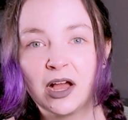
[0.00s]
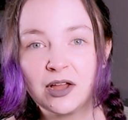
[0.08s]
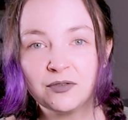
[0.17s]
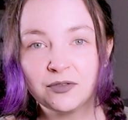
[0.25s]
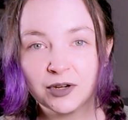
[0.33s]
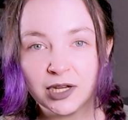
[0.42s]

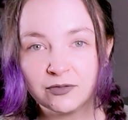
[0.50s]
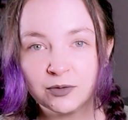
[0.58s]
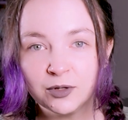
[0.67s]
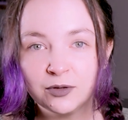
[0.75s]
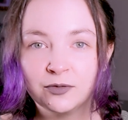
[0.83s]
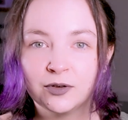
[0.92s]

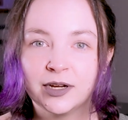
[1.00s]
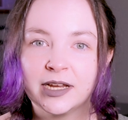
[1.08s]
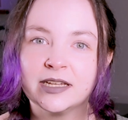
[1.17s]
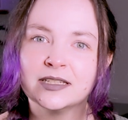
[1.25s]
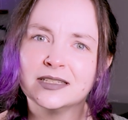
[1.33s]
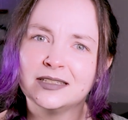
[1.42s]
unforgivable for
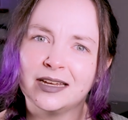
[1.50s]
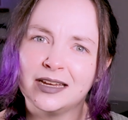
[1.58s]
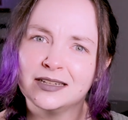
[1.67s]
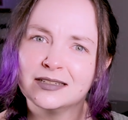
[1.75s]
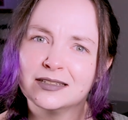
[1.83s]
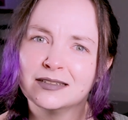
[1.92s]
a
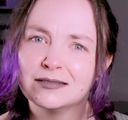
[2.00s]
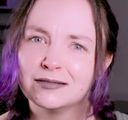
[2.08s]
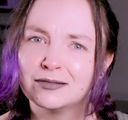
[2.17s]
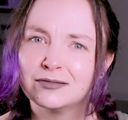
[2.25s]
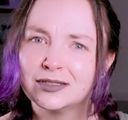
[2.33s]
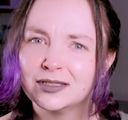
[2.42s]
state-owned